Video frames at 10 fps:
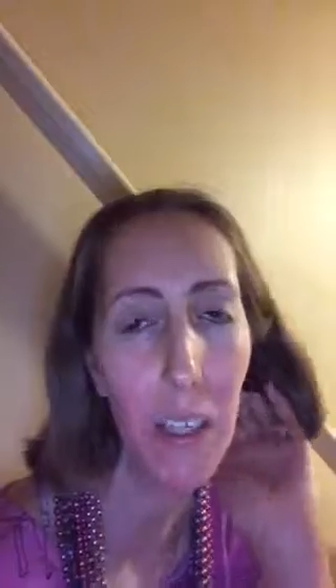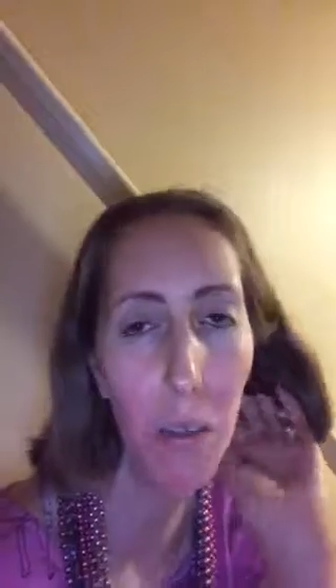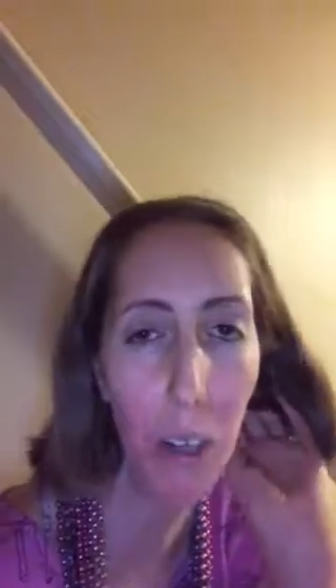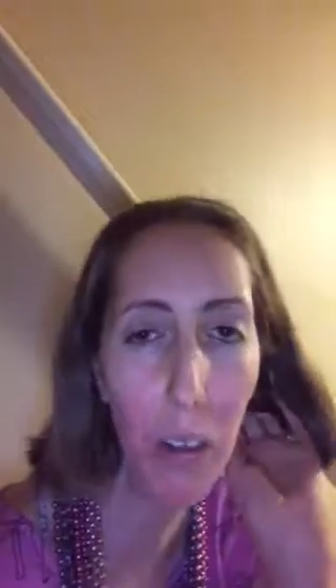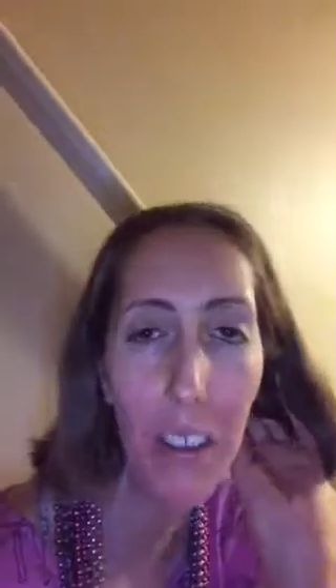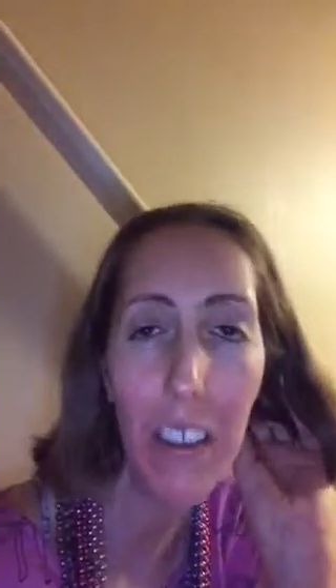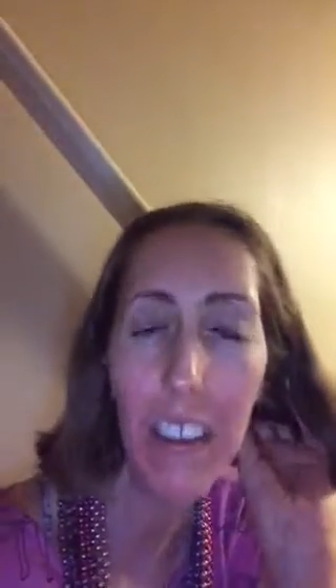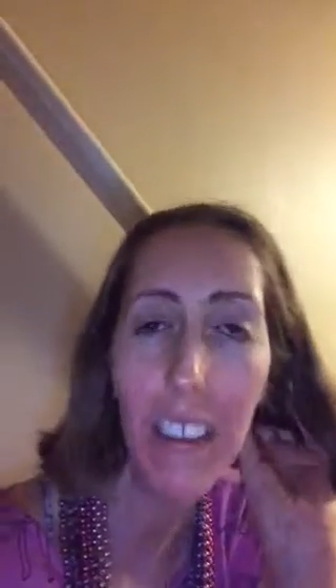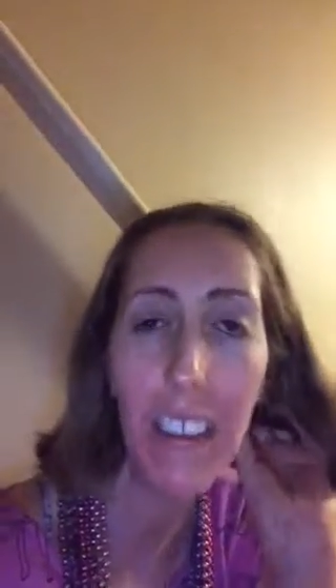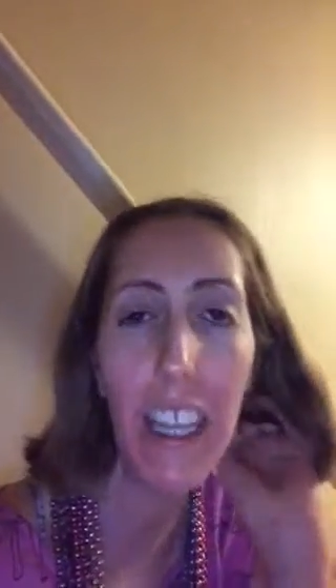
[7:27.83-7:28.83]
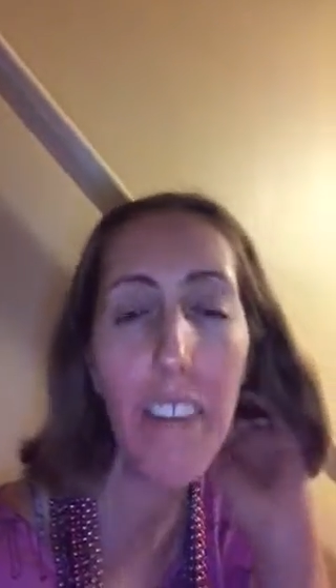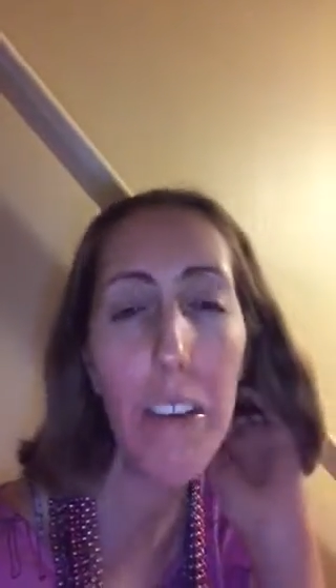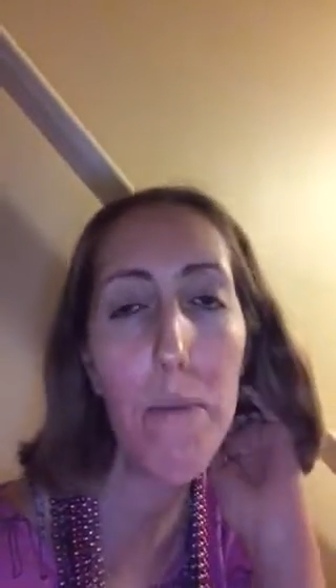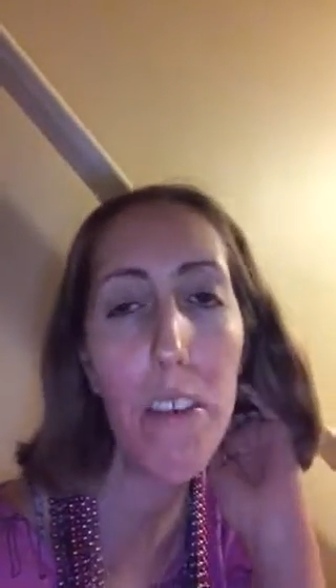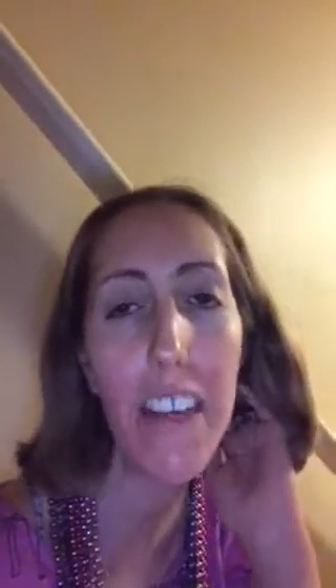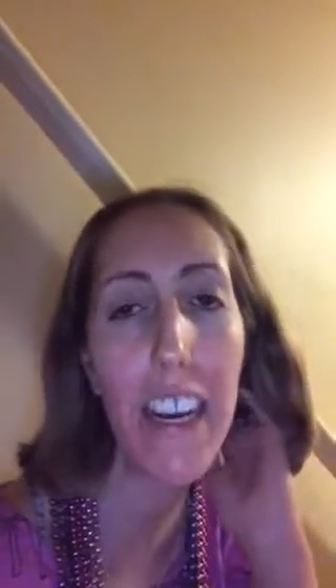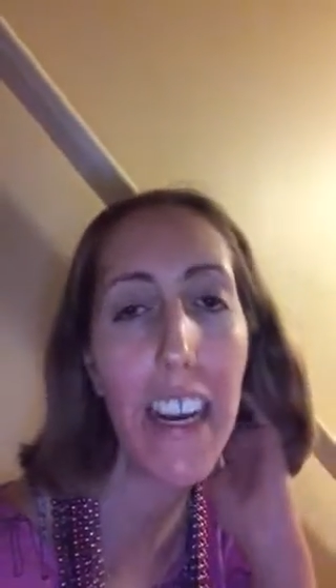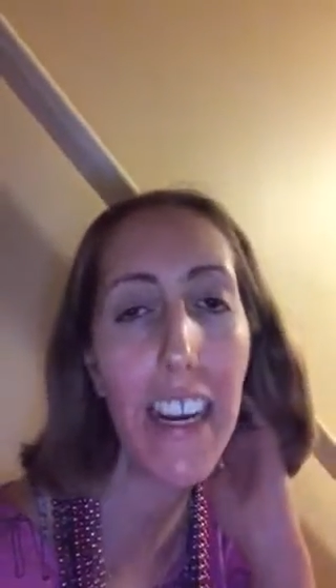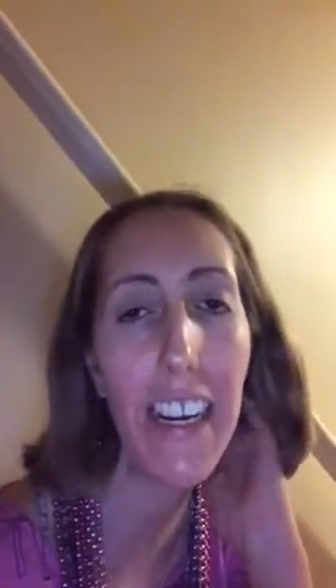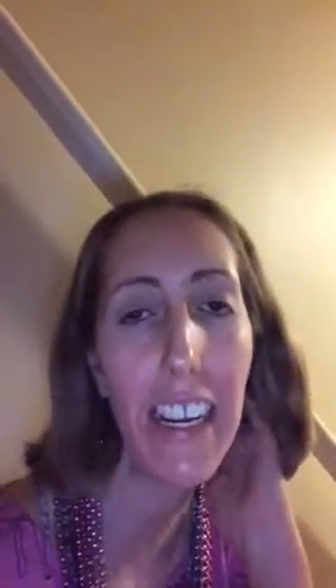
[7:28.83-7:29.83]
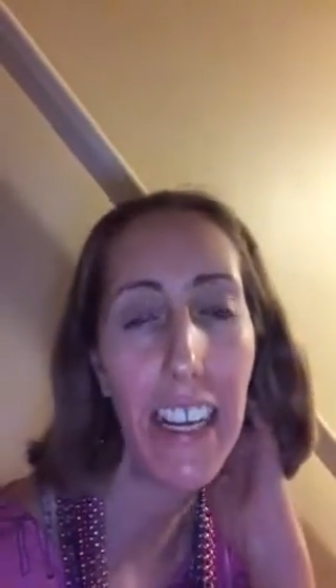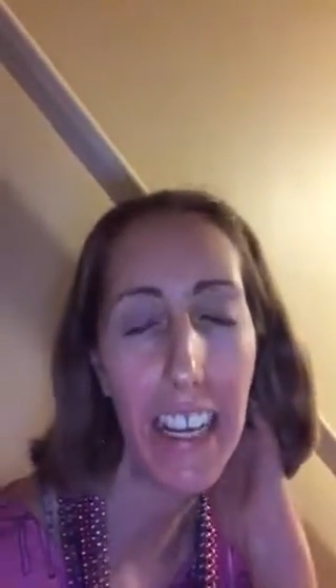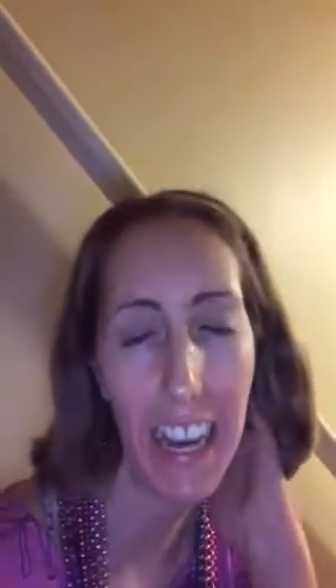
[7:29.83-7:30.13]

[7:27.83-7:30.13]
Woo! Love you, Brittany!